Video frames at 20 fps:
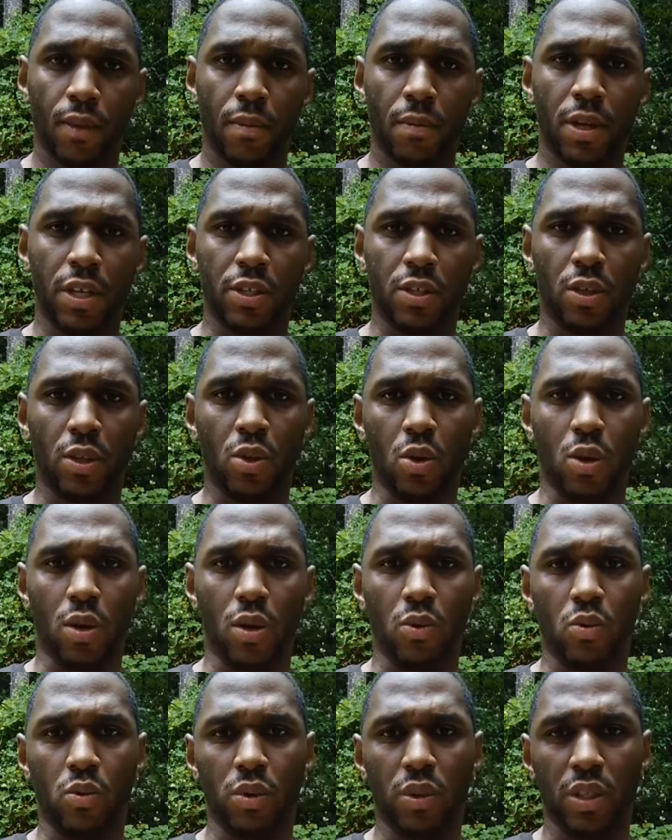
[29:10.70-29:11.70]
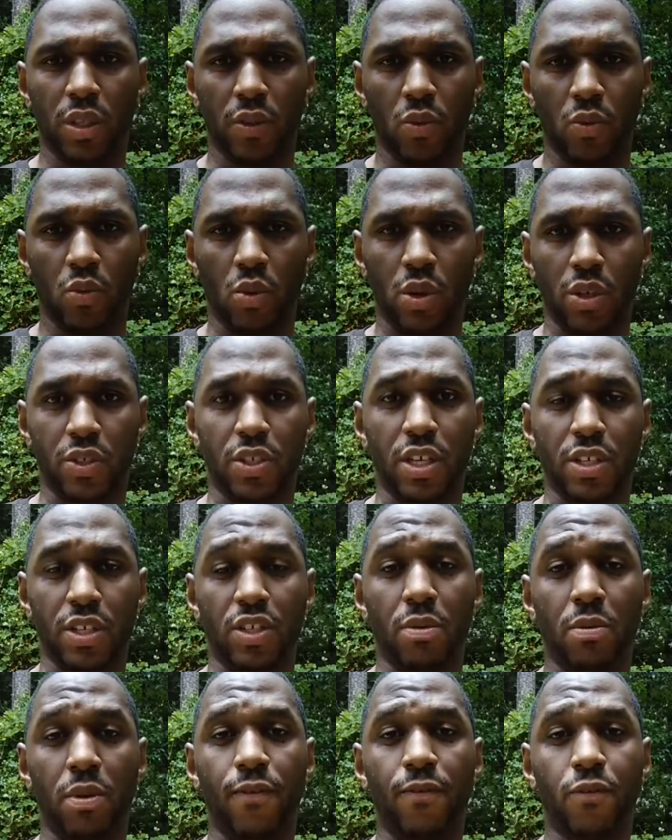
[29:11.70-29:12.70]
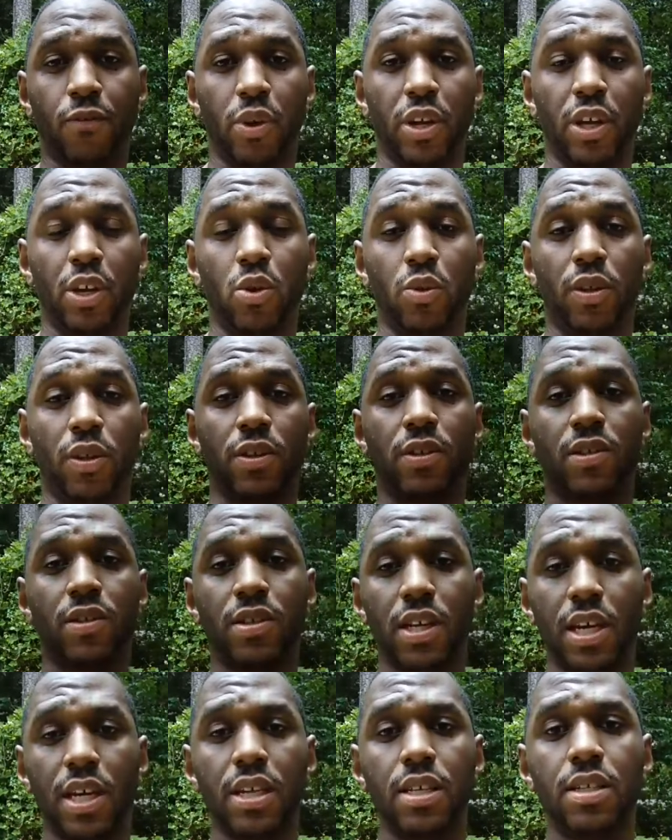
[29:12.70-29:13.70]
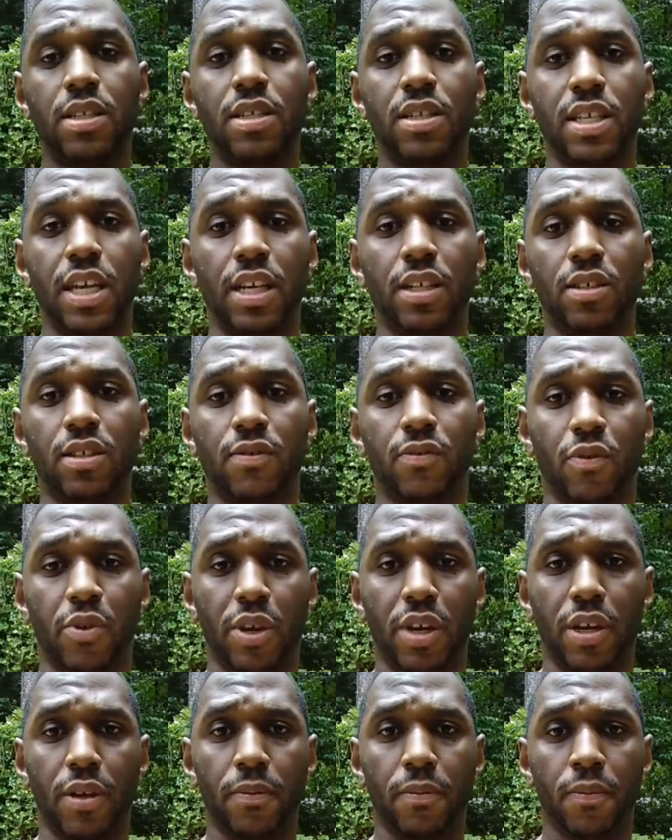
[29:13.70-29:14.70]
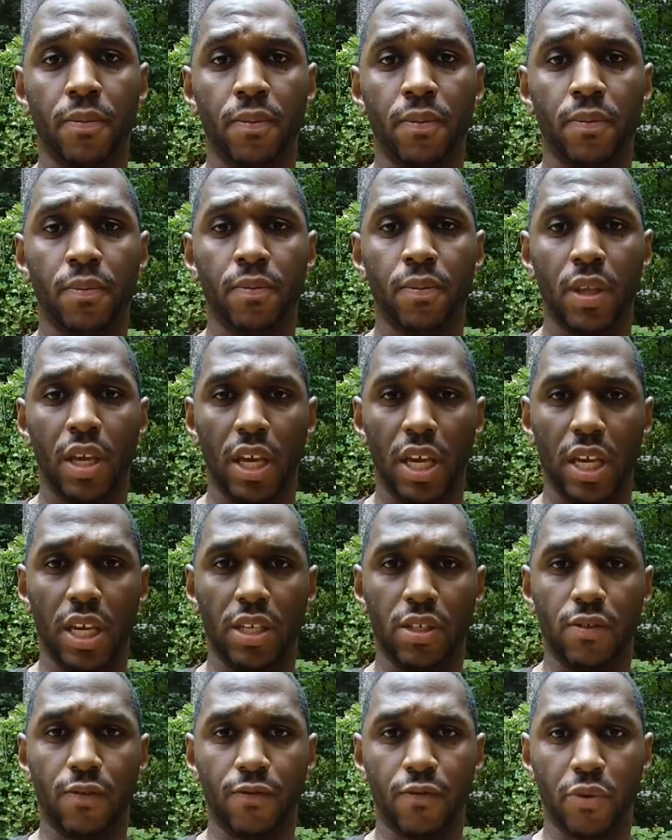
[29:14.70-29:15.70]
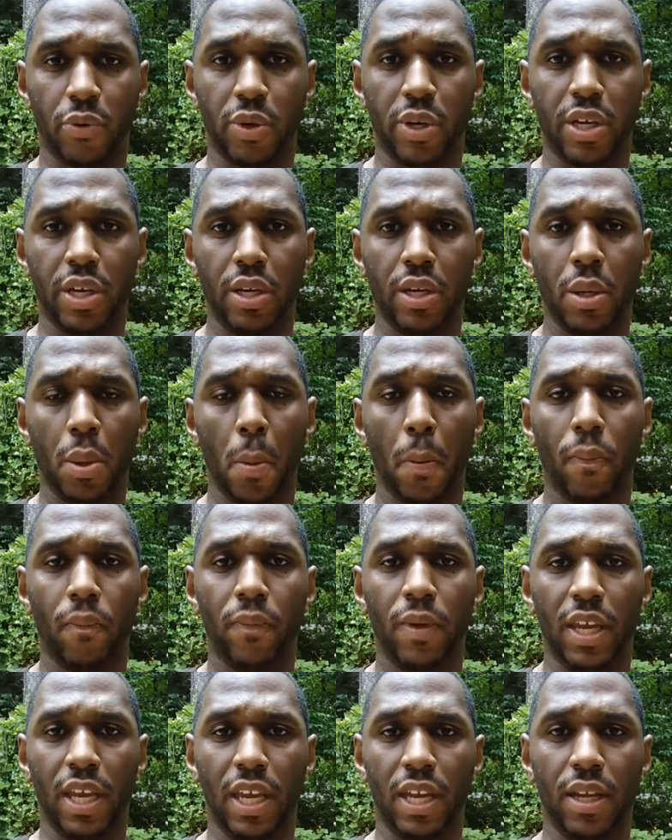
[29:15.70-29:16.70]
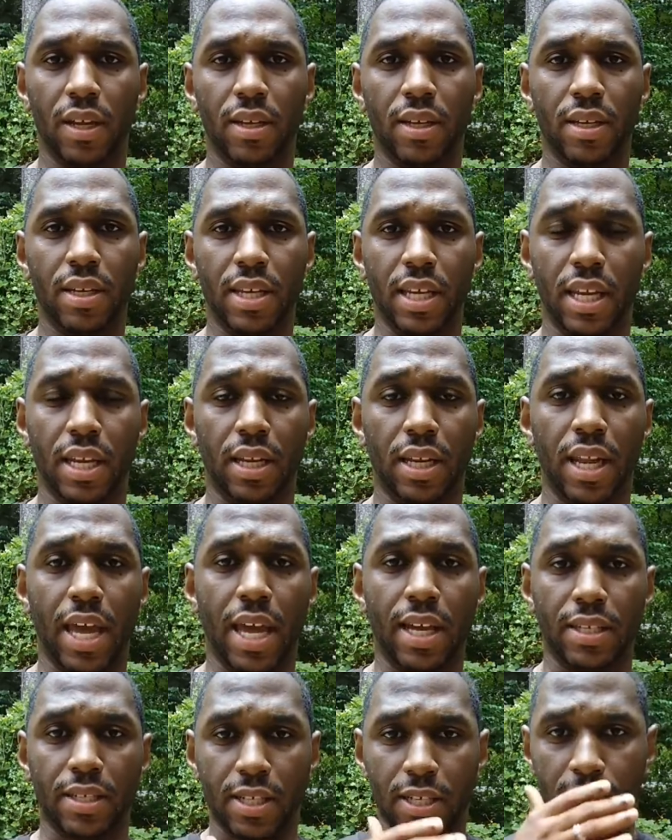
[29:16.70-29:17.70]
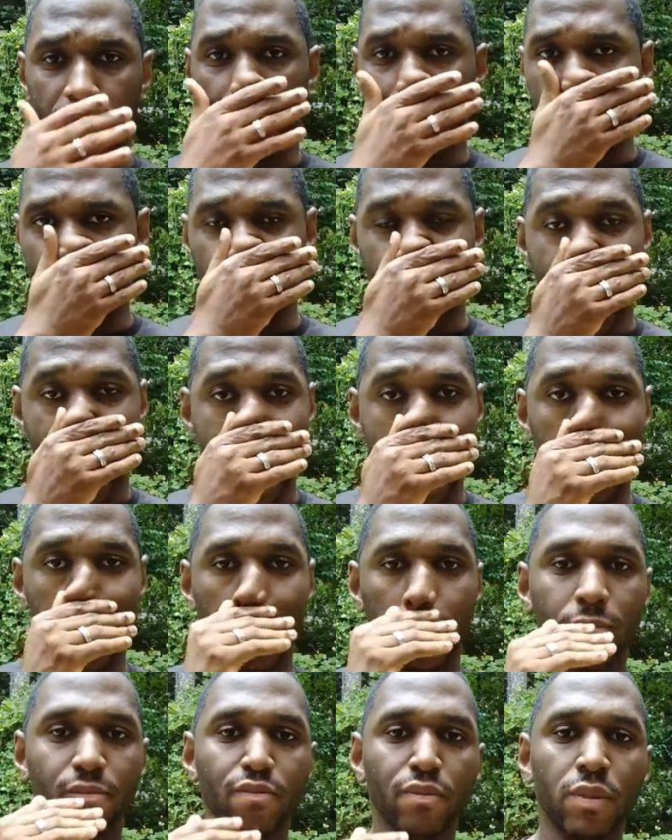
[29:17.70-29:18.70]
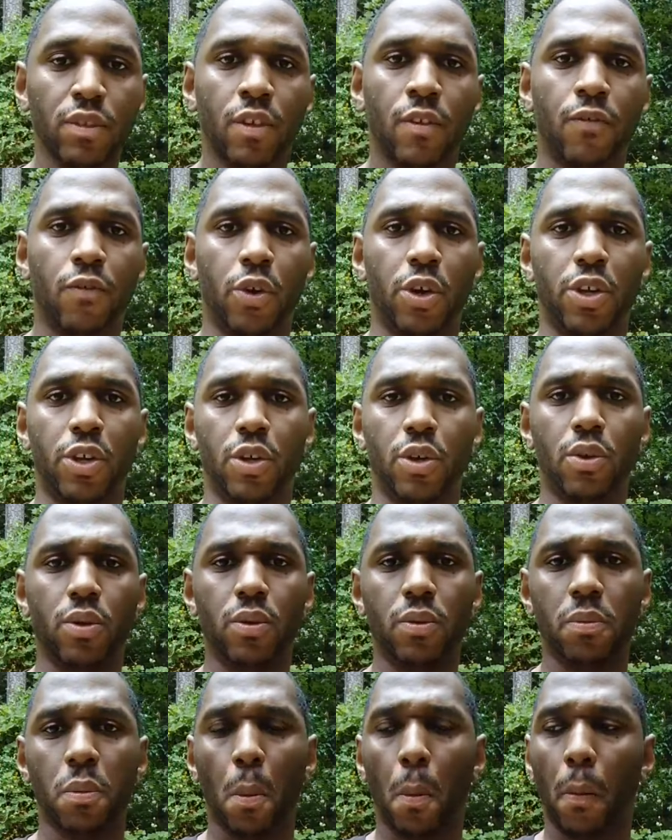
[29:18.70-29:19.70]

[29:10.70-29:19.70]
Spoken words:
Because the Lord wants us to be free. Who the Son sets free is free indeed. And that is His desire for you,